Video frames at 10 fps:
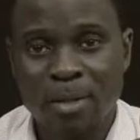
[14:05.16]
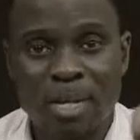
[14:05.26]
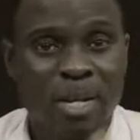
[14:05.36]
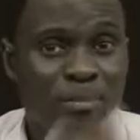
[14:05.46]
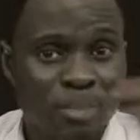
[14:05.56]

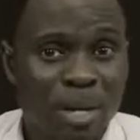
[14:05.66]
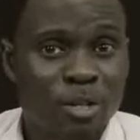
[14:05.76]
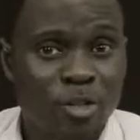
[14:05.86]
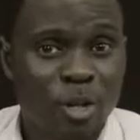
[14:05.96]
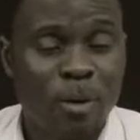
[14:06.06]
get a
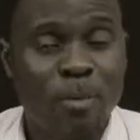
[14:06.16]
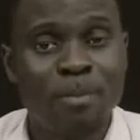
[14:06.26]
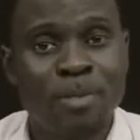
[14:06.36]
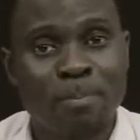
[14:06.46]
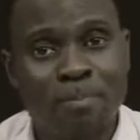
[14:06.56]
better
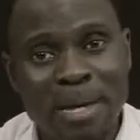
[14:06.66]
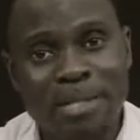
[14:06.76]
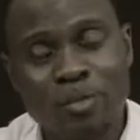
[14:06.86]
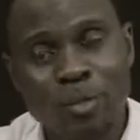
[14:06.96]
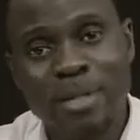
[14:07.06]
job, the
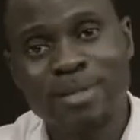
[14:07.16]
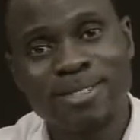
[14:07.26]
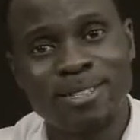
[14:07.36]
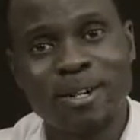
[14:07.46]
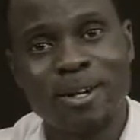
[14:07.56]
best way to
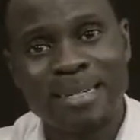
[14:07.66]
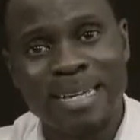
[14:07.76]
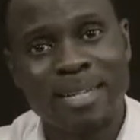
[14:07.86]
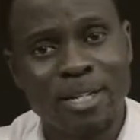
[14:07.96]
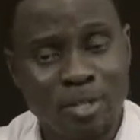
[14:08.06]
start
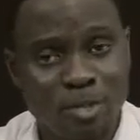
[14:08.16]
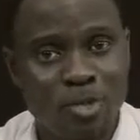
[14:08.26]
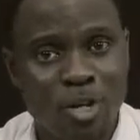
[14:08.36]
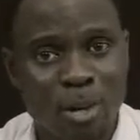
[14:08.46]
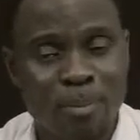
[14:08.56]
getting a new
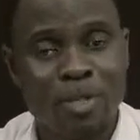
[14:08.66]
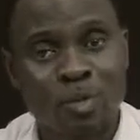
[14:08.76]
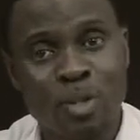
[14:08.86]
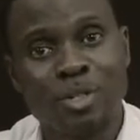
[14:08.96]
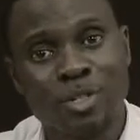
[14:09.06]
job
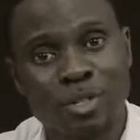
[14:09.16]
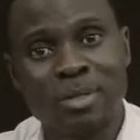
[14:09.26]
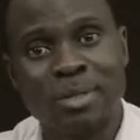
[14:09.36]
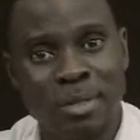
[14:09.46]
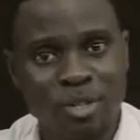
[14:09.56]
is when you're
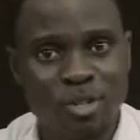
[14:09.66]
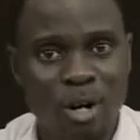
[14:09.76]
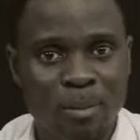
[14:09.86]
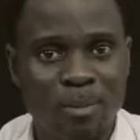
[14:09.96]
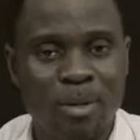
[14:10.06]
still in the
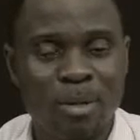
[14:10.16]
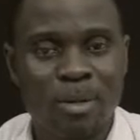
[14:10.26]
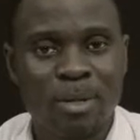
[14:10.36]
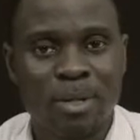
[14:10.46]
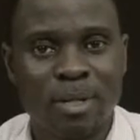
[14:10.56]
job.
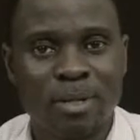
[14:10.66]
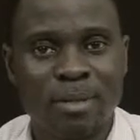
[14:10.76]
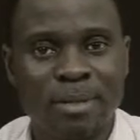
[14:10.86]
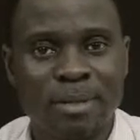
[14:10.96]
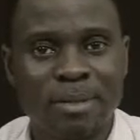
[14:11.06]
You
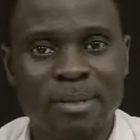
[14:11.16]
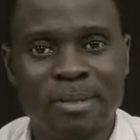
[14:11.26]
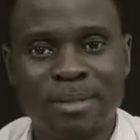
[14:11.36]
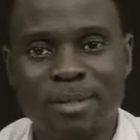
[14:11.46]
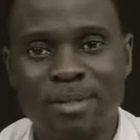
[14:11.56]

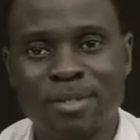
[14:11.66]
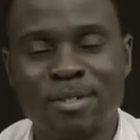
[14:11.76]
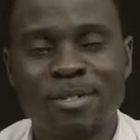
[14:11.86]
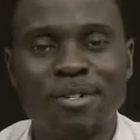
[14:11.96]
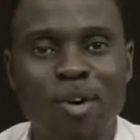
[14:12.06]

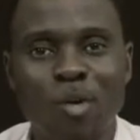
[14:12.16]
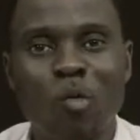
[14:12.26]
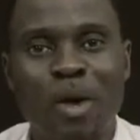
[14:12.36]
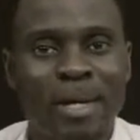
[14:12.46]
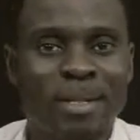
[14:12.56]

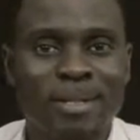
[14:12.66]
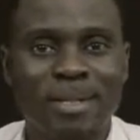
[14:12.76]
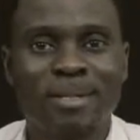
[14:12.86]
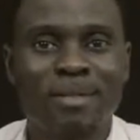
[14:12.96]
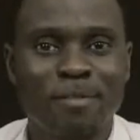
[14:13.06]
don't wait
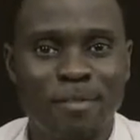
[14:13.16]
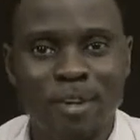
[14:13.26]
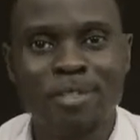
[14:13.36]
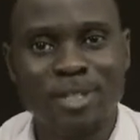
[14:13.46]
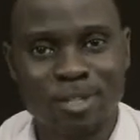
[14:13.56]
until you've
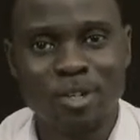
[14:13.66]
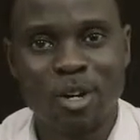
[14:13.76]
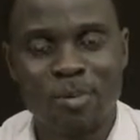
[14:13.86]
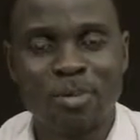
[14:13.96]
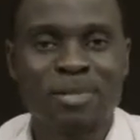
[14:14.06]
lost the
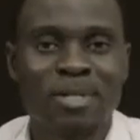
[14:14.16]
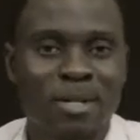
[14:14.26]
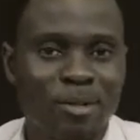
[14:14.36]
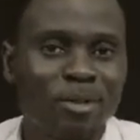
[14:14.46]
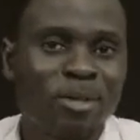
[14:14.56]
job to
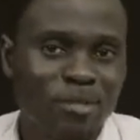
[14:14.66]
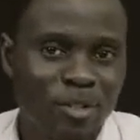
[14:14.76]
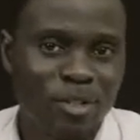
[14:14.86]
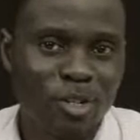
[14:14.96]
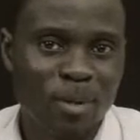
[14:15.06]
start looking
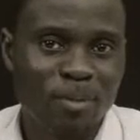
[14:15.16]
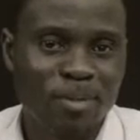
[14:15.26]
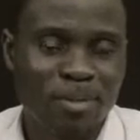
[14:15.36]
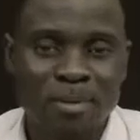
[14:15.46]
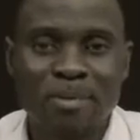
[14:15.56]
for a job.
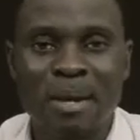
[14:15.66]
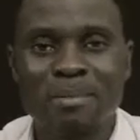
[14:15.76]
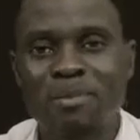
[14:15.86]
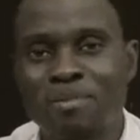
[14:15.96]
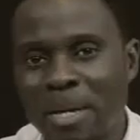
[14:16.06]
So
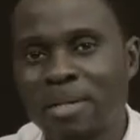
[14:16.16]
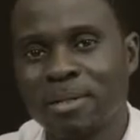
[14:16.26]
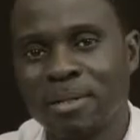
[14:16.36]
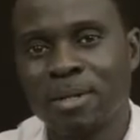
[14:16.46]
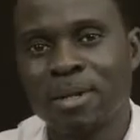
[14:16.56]
sometimes it's
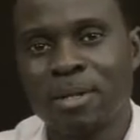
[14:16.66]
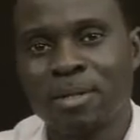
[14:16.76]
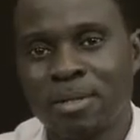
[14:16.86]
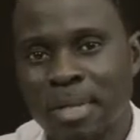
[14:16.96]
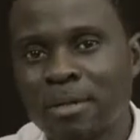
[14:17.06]
better
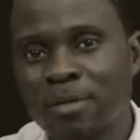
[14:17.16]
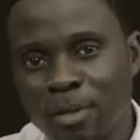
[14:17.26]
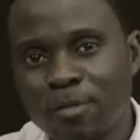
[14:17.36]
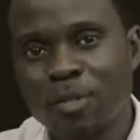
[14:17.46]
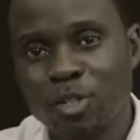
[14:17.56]
to start
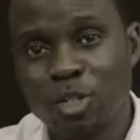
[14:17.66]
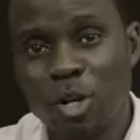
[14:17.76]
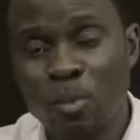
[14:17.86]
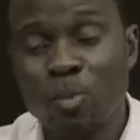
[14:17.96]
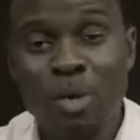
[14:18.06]
looking for a
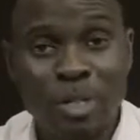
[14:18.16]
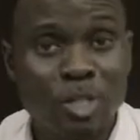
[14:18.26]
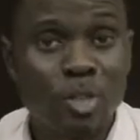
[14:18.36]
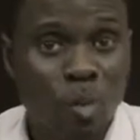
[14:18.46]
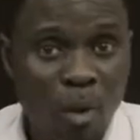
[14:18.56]
job when
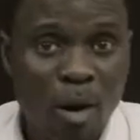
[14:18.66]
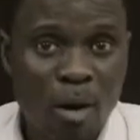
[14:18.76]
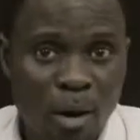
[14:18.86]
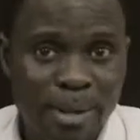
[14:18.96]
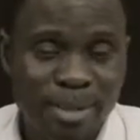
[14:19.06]
you
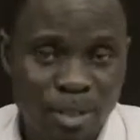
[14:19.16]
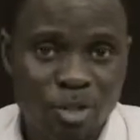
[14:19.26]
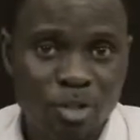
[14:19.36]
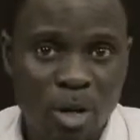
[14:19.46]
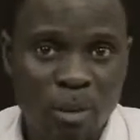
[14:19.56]
are in
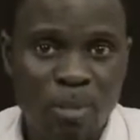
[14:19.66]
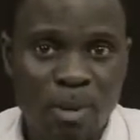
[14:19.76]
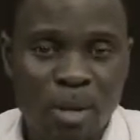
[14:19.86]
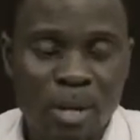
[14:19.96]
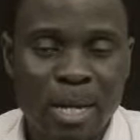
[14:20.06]
the job.
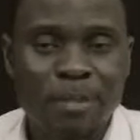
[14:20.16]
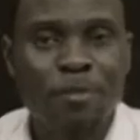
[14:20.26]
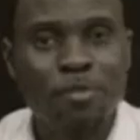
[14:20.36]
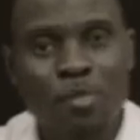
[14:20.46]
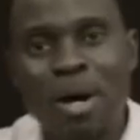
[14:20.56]
And
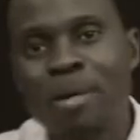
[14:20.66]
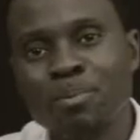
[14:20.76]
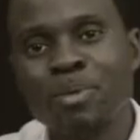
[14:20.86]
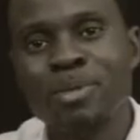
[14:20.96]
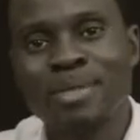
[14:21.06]
if you write a
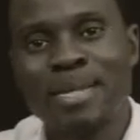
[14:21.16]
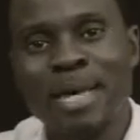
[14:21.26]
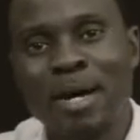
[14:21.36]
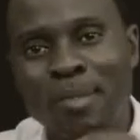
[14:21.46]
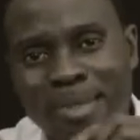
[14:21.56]
book
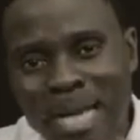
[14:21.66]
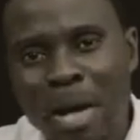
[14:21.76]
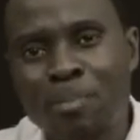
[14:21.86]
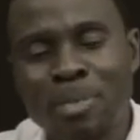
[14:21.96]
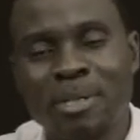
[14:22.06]
today on
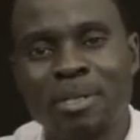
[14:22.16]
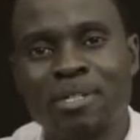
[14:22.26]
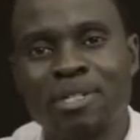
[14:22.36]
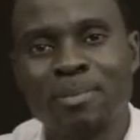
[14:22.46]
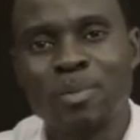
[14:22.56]
that
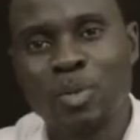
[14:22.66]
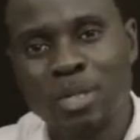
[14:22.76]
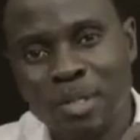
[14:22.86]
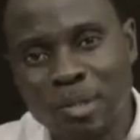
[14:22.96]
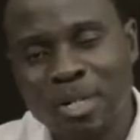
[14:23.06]
particular subject,
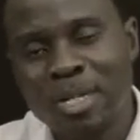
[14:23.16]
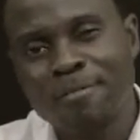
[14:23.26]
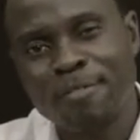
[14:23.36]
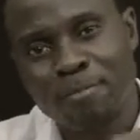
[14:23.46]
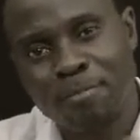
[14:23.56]
when you're
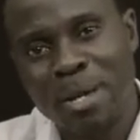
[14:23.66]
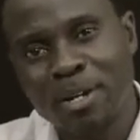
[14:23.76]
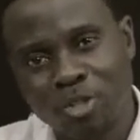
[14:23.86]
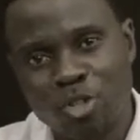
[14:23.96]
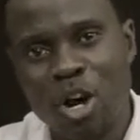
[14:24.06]
looking for a
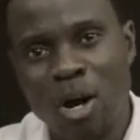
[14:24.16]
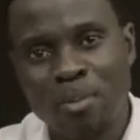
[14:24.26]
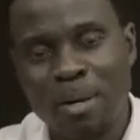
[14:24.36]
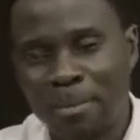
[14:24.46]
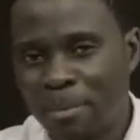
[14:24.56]
better
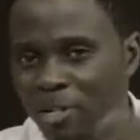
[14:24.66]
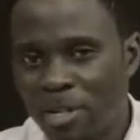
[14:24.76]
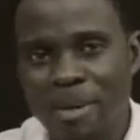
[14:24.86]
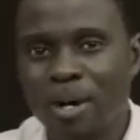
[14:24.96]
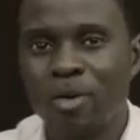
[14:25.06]
job, I
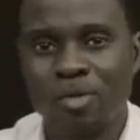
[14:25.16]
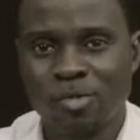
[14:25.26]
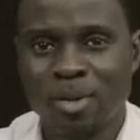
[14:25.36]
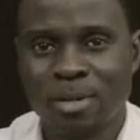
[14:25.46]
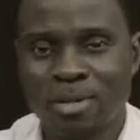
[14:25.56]
mentioned about
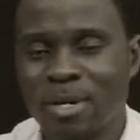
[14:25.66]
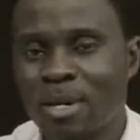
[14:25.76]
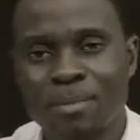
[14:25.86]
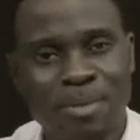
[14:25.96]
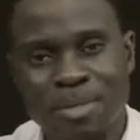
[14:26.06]
contracts,
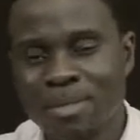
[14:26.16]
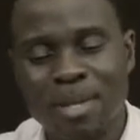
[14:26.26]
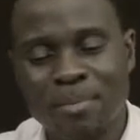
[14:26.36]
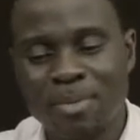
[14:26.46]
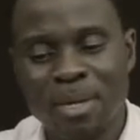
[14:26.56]
but it's the
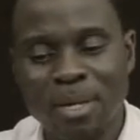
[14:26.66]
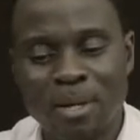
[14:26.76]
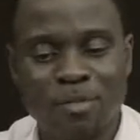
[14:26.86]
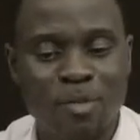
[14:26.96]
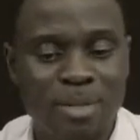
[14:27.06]
same thing
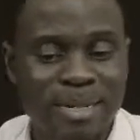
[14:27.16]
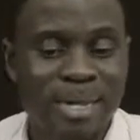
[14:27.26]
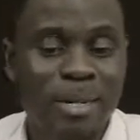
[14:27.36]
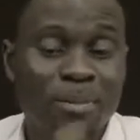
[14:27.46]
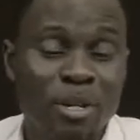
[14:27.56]
if you want to
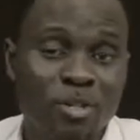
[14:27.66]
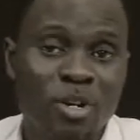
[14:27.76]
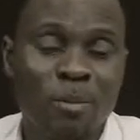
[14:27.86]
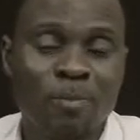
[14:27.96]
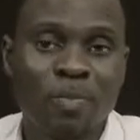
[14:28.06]
get a better job.